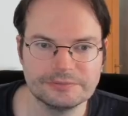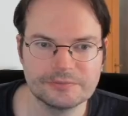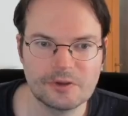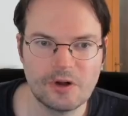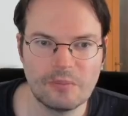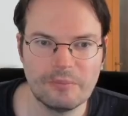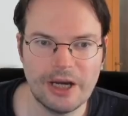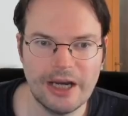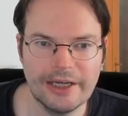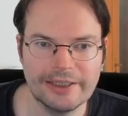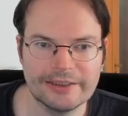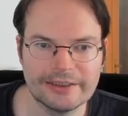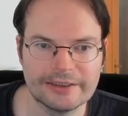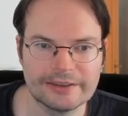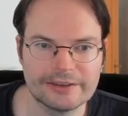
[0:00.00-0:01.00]

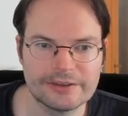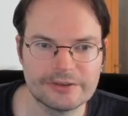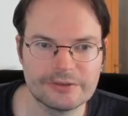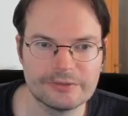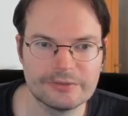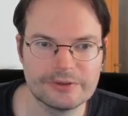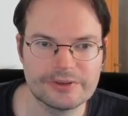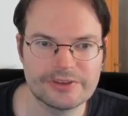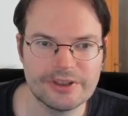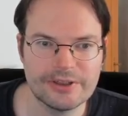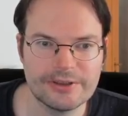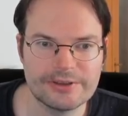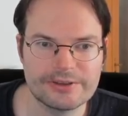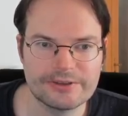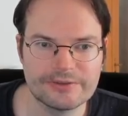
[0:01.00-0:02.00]
combining the two
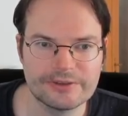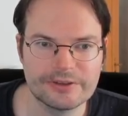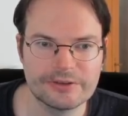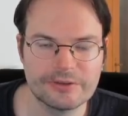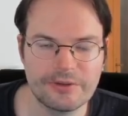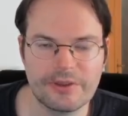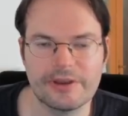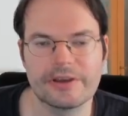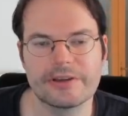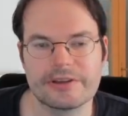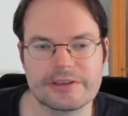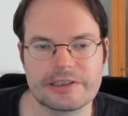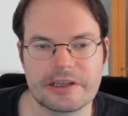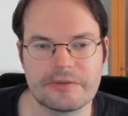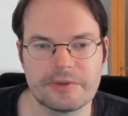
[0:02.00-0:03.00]
results of the two
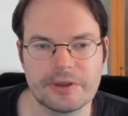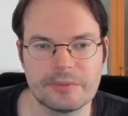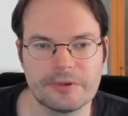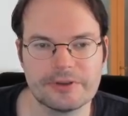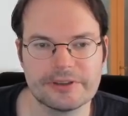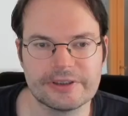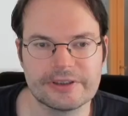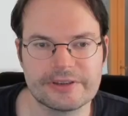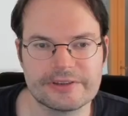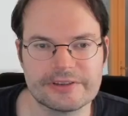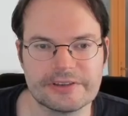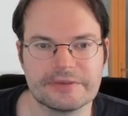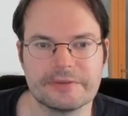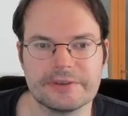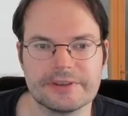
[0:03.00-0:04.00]
things that we're putting in
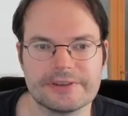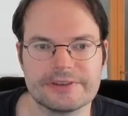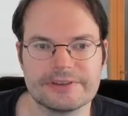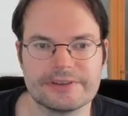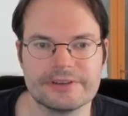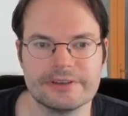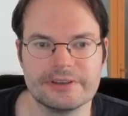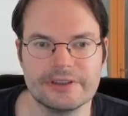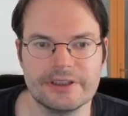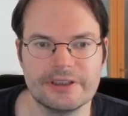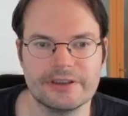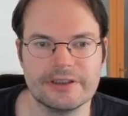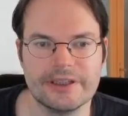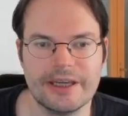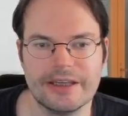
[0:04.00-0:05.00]
sequence
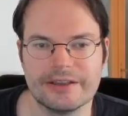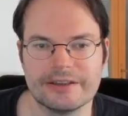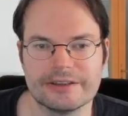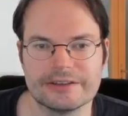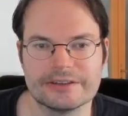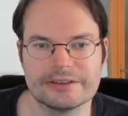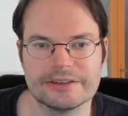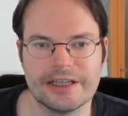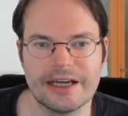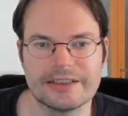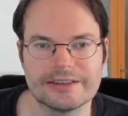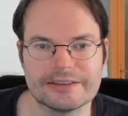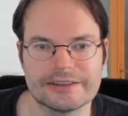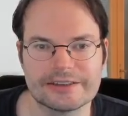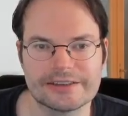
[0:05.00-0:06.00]
in the end. That
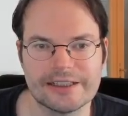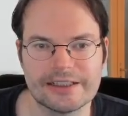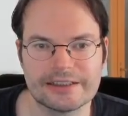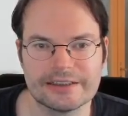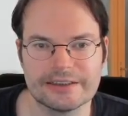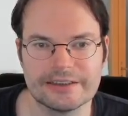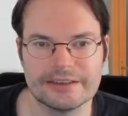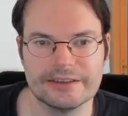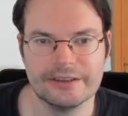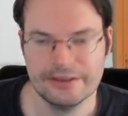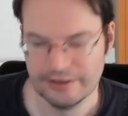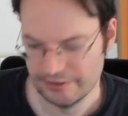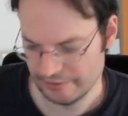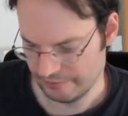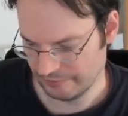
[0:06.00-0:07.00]
is exactly
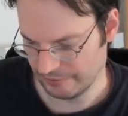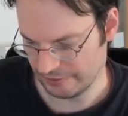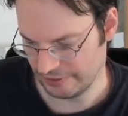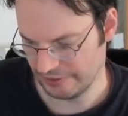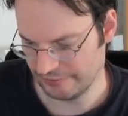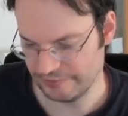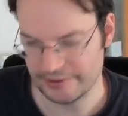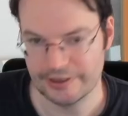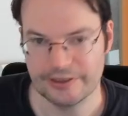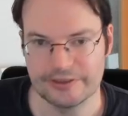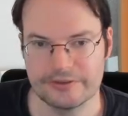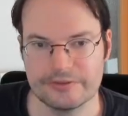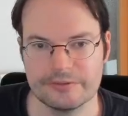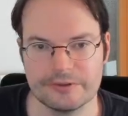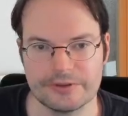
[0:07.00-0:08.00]
what lift
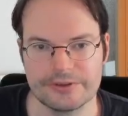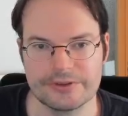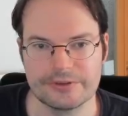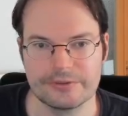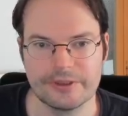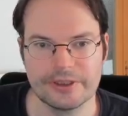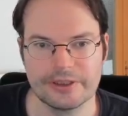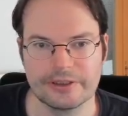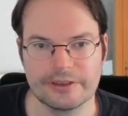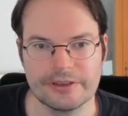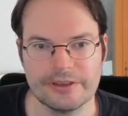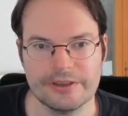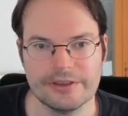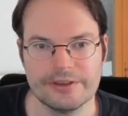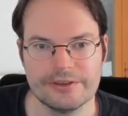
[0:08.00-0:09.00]
A2 is doing.
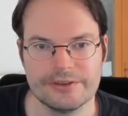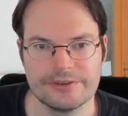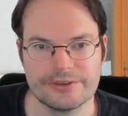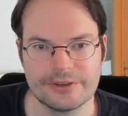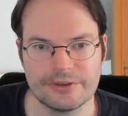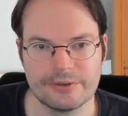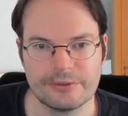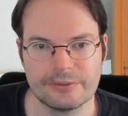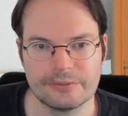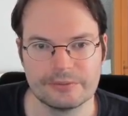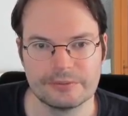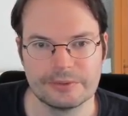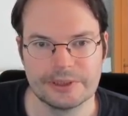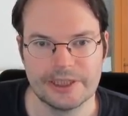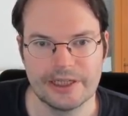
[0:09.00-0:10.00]
So
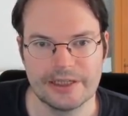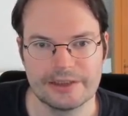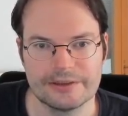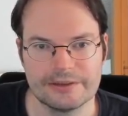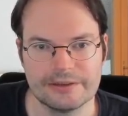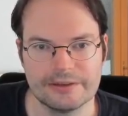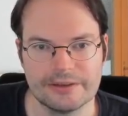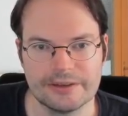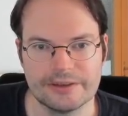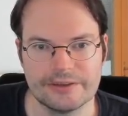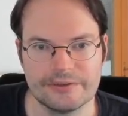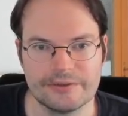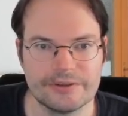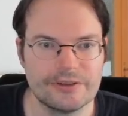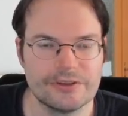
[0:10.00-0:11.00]
we had a
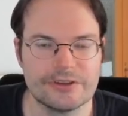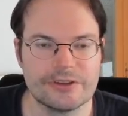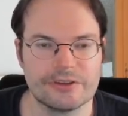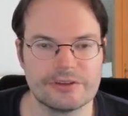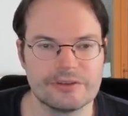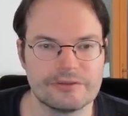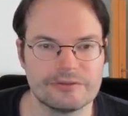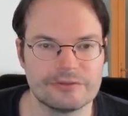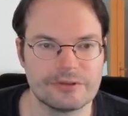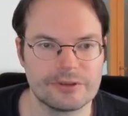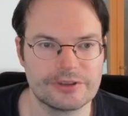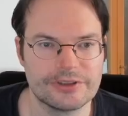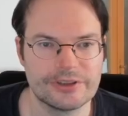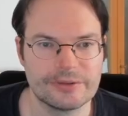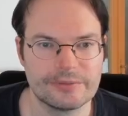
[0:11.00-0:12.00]
definition
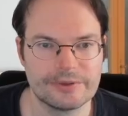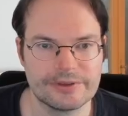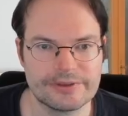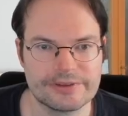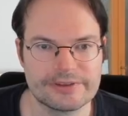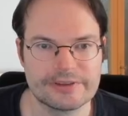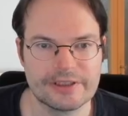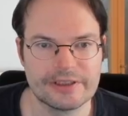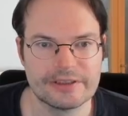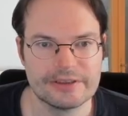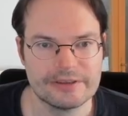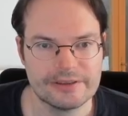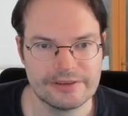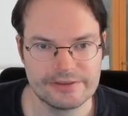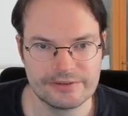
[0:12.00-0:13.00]
for sequence that
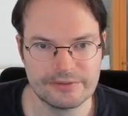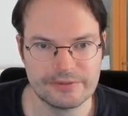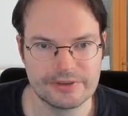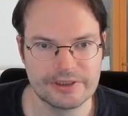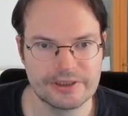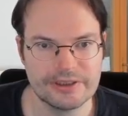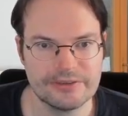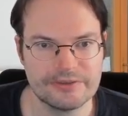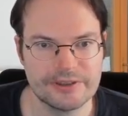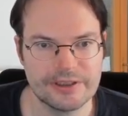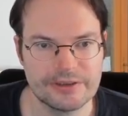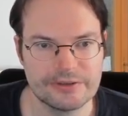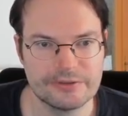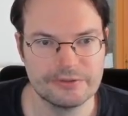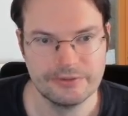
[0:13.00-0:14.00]
is using lift
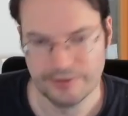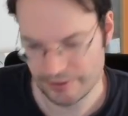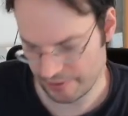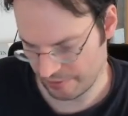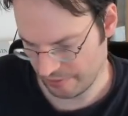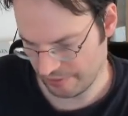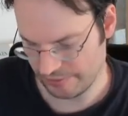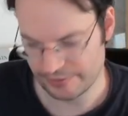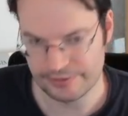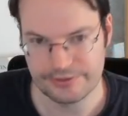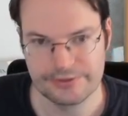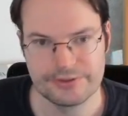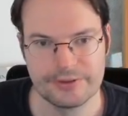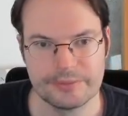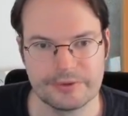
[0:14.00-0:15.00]
A2 with a
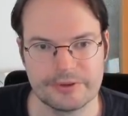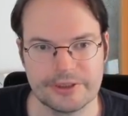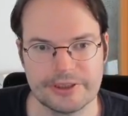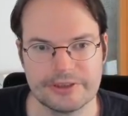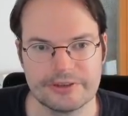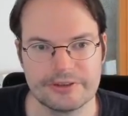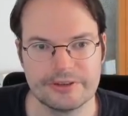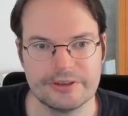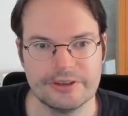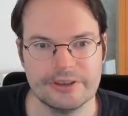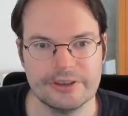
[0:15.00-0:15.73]
cons operator